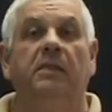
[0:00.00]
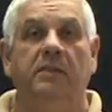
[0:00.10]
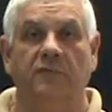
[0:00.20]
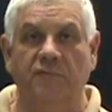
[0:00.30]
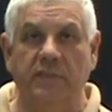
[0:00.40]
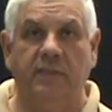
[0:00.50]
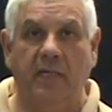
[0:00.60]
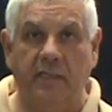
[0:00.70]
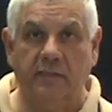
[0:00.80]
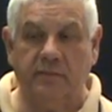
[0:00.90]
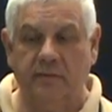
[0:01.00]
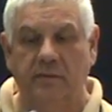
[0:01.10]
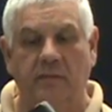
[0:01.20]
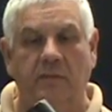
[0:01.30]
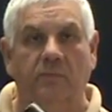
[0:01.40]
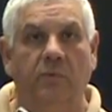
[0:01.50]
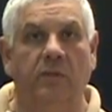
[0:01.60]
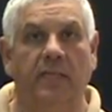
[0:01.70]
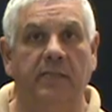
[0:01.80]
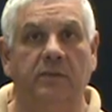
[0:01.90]
The Vindicator
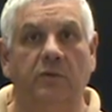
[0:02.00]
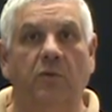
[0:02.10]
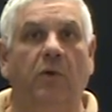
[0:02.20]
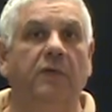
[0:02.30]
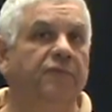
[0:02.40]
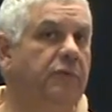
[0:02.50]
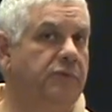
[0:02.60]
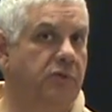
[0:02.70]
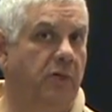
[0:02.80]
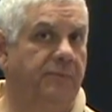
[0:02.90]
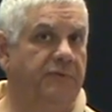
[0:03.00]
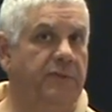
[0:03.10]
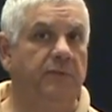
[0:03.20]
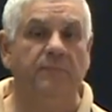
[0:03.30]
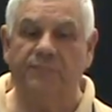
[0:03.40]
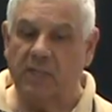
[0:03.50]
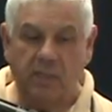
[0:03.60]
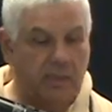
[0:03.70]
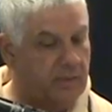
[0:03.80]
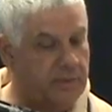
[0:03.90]
will handle quite a few jobs for you.
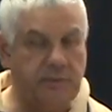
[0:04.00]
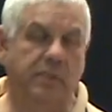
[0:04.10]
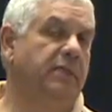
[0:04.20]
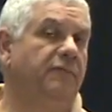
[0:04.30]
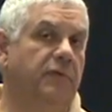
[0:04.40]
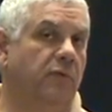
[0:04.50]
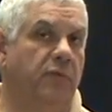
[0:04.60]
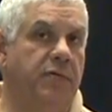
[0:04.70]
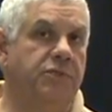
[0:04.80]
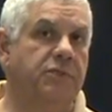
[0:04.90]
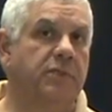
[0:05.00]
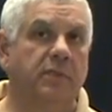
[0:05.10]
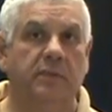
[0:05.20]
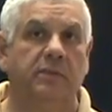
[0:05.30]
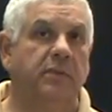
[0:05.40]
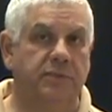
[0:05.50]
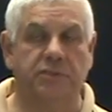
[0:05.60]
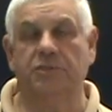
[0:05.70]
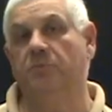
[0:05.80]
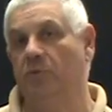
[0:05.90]
It's going to give you the reach that your
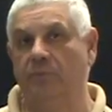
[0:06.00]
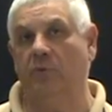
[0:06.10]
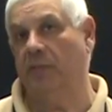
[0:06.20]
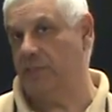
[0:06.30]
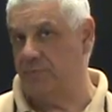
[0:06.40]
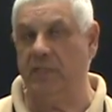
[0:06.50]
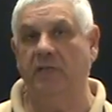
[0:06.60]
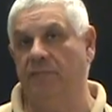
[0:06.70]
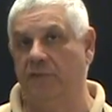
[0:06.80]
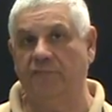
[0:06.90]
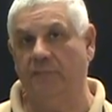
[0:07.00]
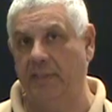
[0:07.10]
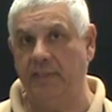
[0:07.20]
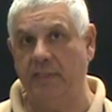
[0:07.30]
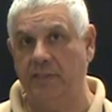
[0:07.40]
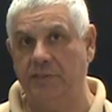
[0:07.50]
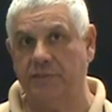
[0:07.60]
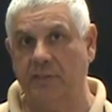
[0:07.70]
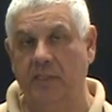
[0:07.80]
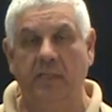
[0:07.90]
smooth bore has been giving you for many
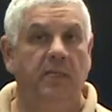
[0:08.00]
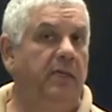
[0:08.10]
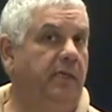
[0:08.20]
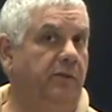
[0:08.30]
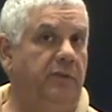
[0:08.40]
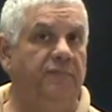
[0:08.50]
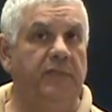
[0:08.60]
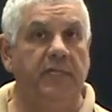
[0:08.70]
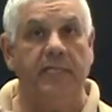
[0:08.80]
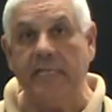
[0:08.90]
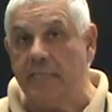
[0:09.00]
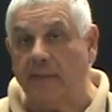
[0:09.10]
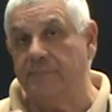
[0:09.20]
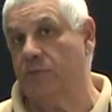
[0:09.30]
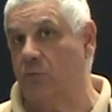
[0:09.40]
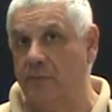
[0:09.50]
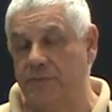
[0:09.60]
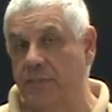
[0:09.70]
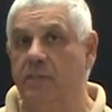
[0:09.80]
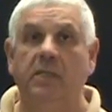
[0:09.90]
years. It'll give you the heat
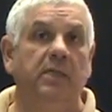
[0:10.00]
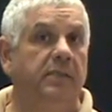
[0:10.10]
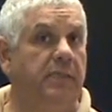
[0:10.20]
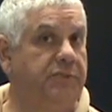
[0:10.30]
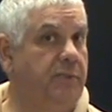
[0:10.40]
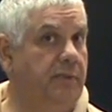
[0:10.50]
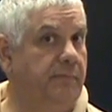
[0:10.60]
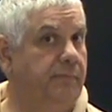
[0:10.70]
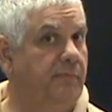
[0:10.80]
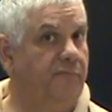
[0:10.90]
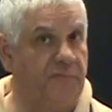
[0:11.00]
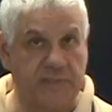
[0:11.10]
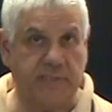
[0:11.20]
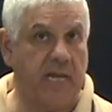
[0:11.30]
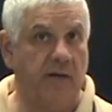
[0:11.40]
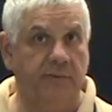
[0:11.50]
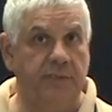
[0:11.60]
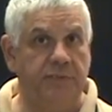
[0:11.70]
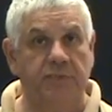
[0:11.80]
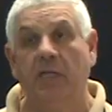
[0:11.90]
absorption that your fixed
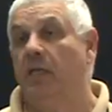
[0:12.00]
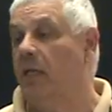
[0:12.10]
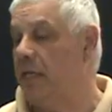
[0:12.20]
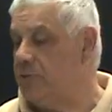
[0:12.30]
gallonage and